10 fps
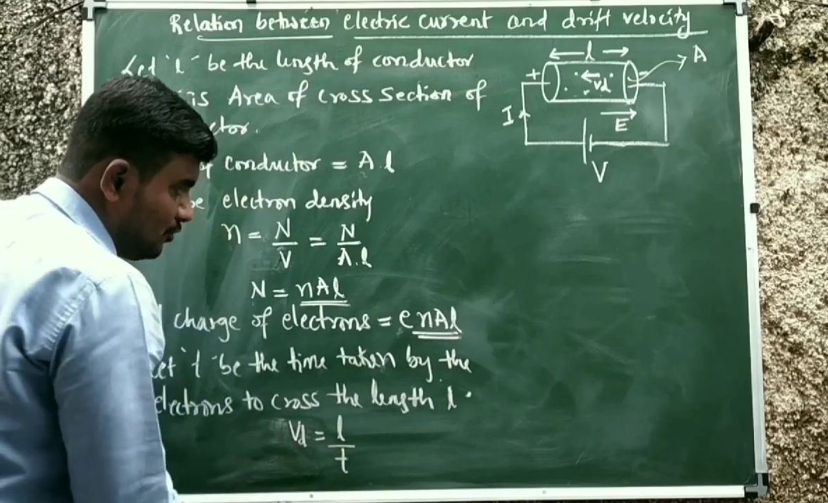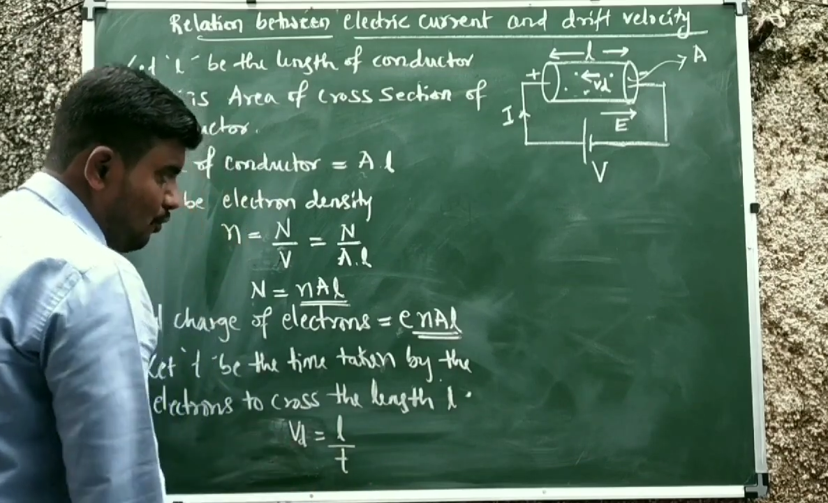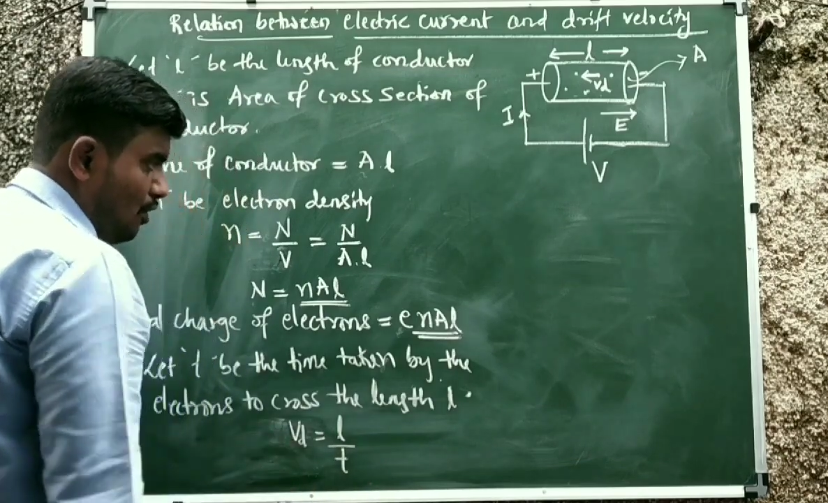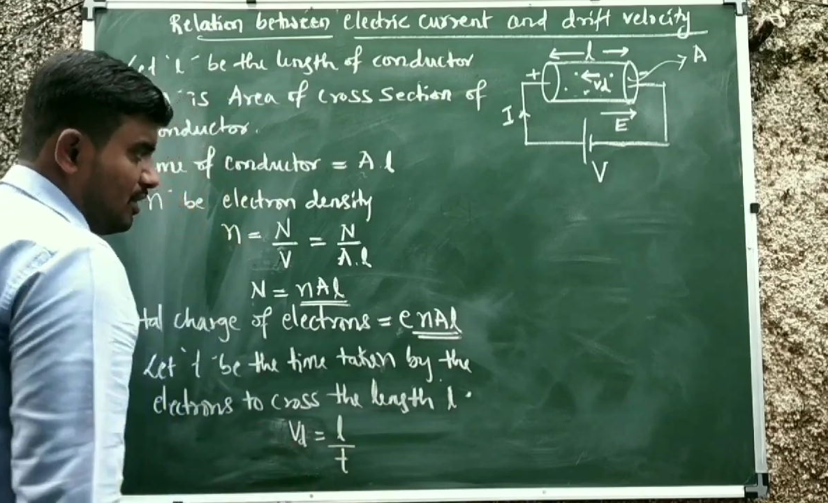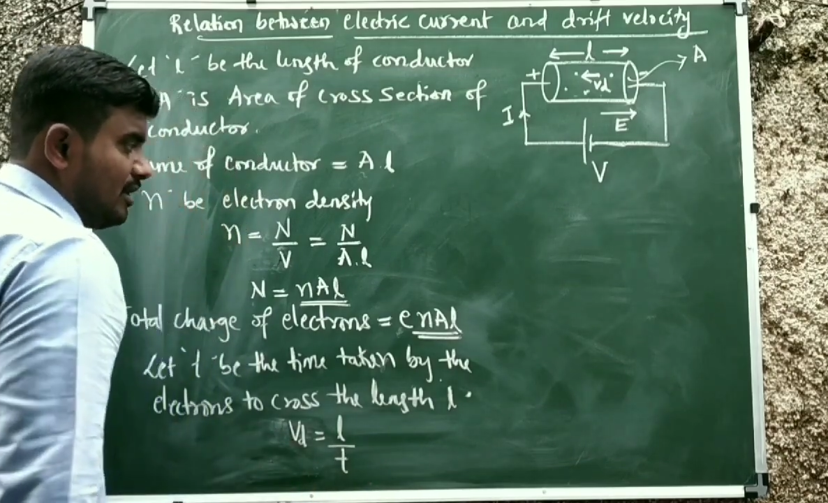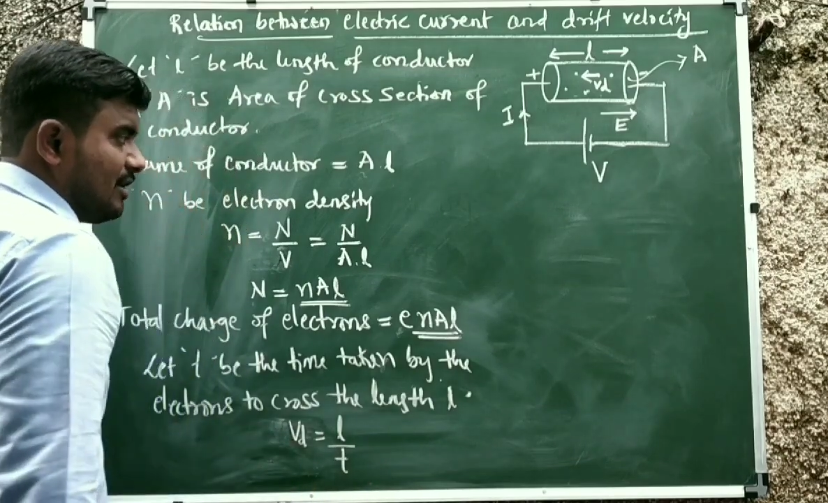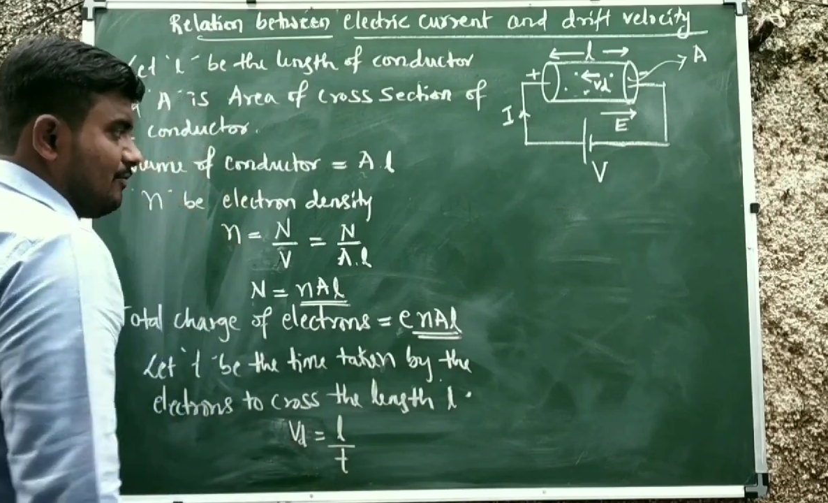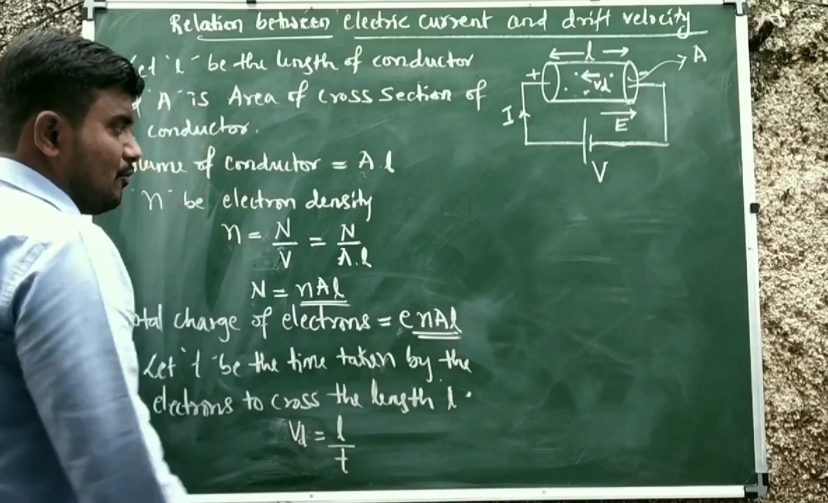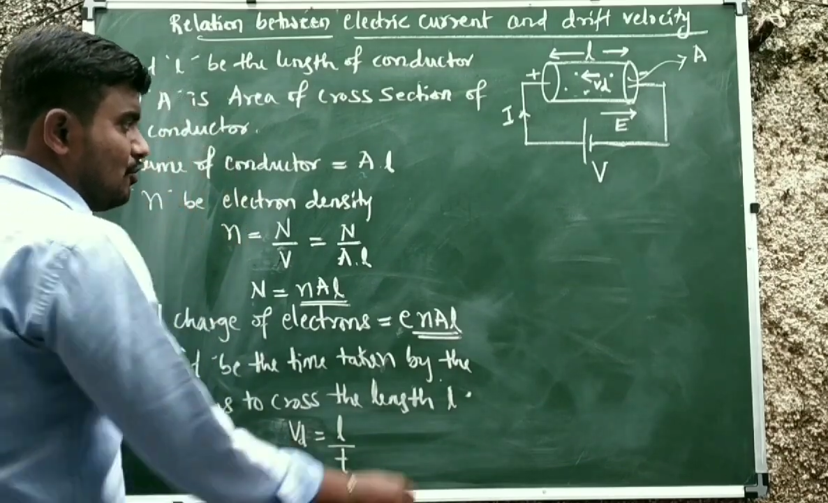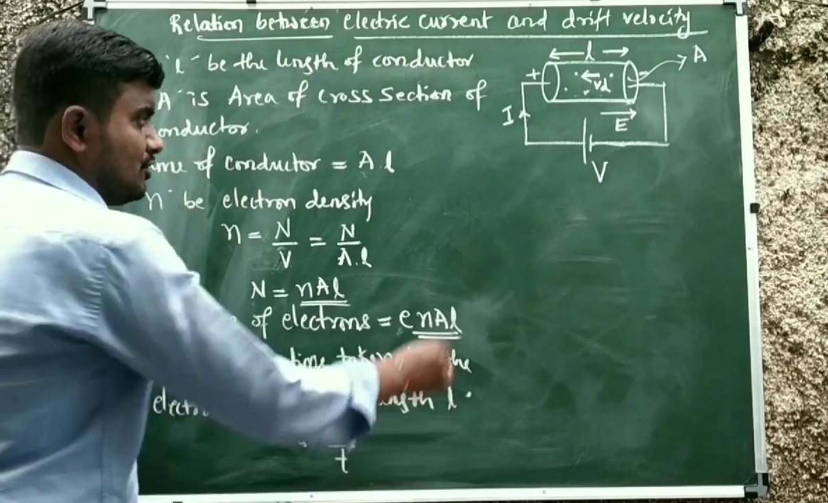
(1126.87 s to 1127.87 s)
is what? Drift
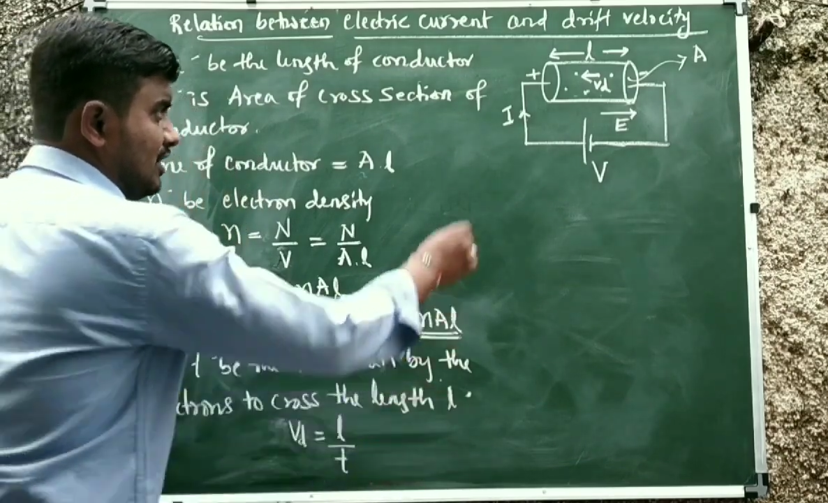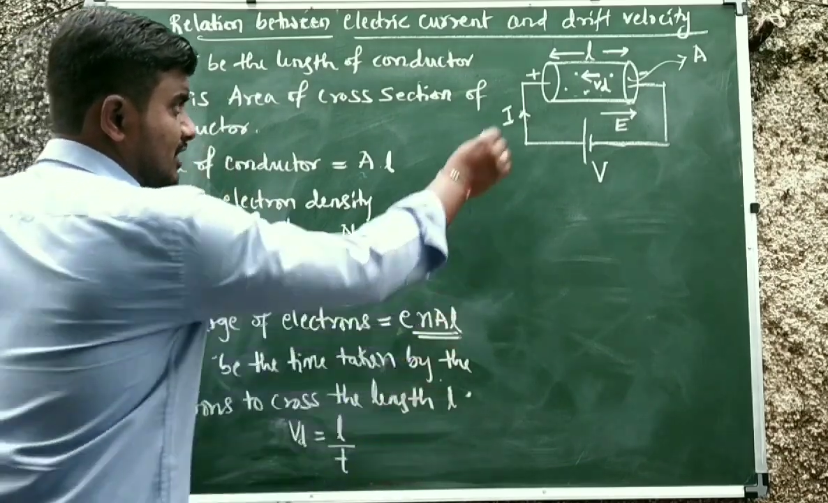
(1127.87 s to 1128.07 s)
velocity.